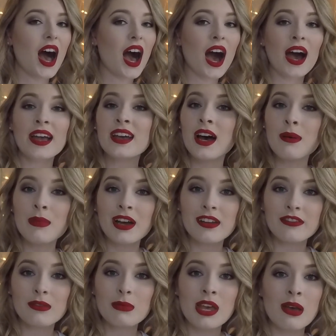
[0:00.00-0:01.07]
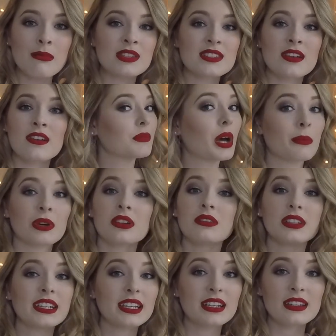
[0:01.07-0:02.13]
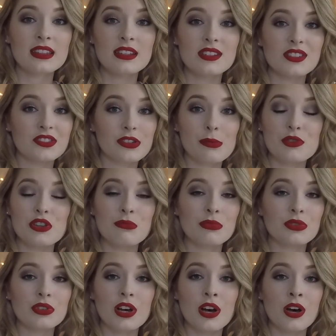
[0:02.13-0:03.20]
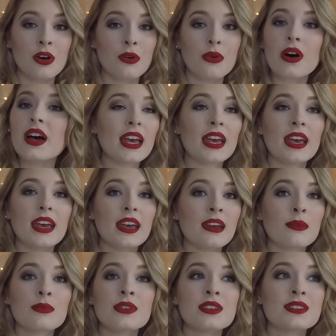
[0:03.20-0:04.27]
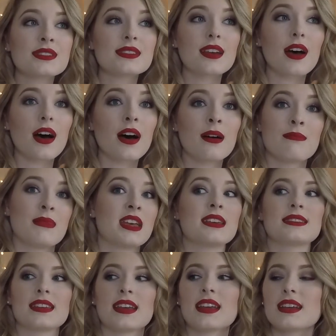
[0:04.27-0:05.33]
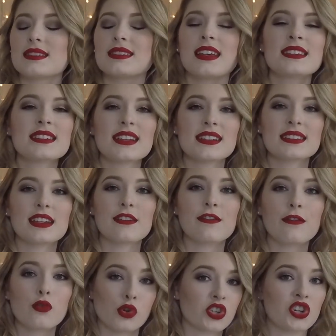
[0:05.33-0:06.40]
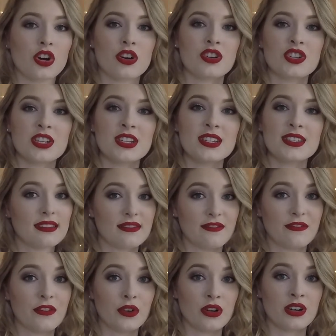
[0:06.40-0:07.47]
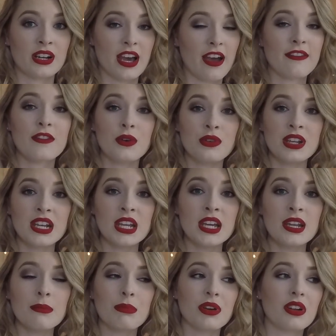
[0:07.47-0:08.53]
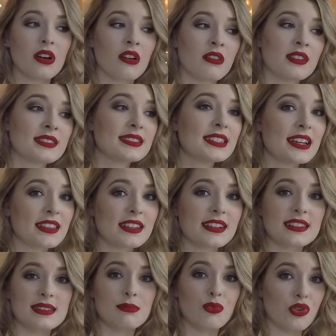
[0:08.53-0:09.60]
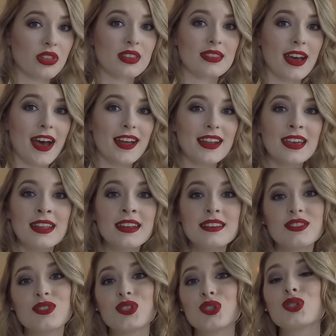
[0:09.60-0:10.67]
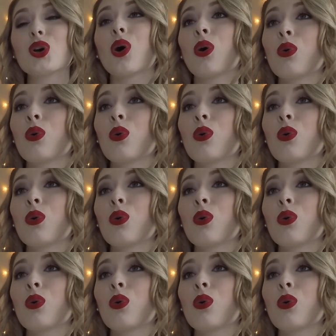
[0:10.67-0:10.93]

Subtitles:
I got mine from Amazon. I'm gonna link it in the description below. It was amazing. It says it has like 4 charges for an iPhone in it, but honestly I think it's more than that. It is so